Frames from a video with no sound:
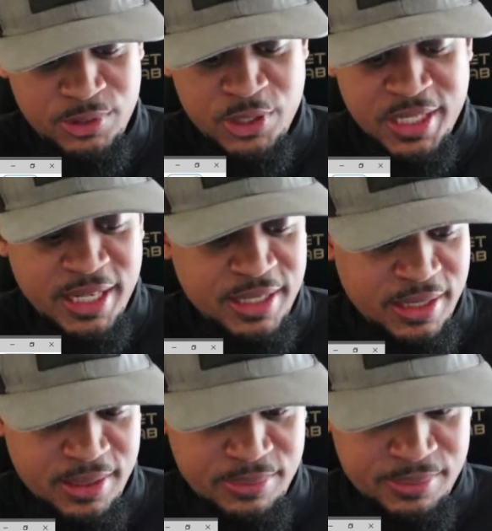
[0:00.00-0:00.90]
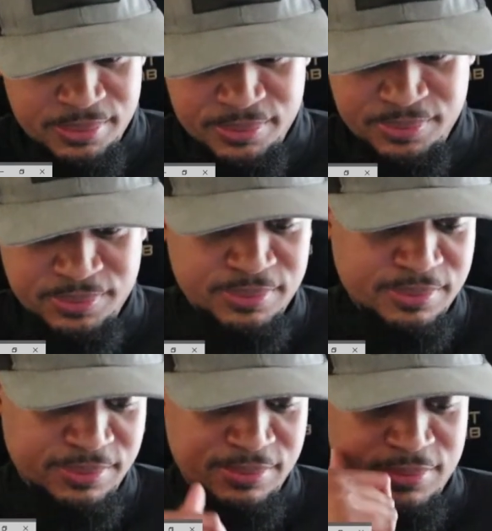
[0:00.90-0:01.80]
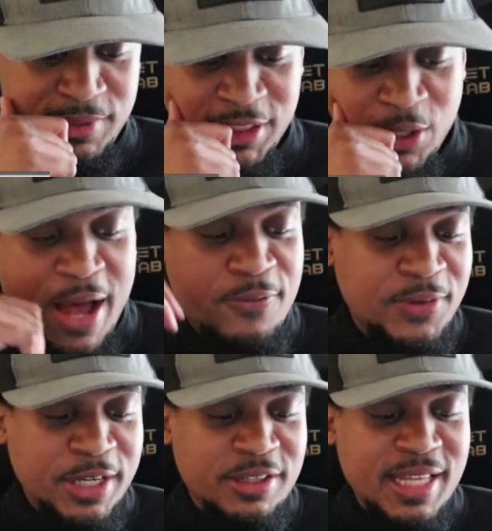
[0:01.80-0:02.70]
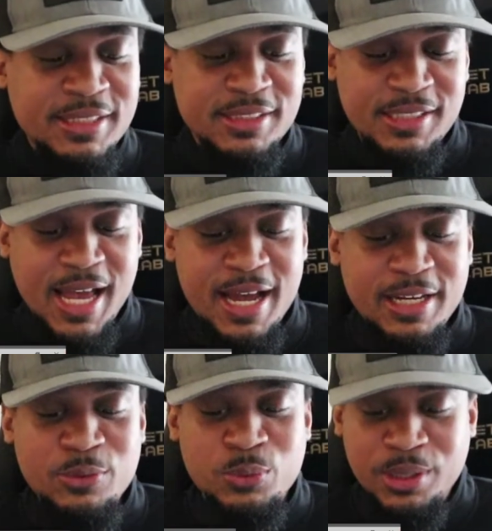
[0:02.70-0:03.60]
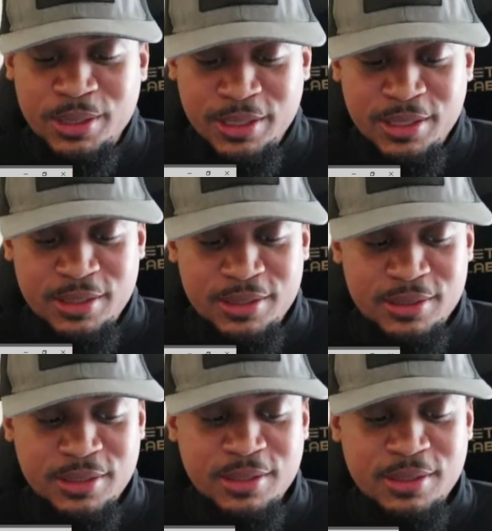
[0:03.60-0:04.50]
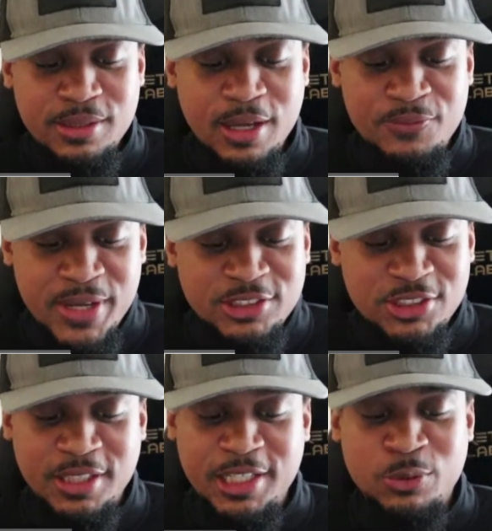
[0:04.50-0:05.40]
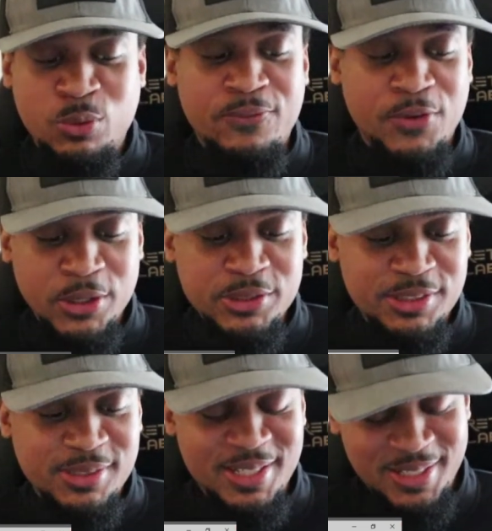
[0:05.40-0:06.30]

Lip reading: You're an idiot. So I figured that society would eventually reverse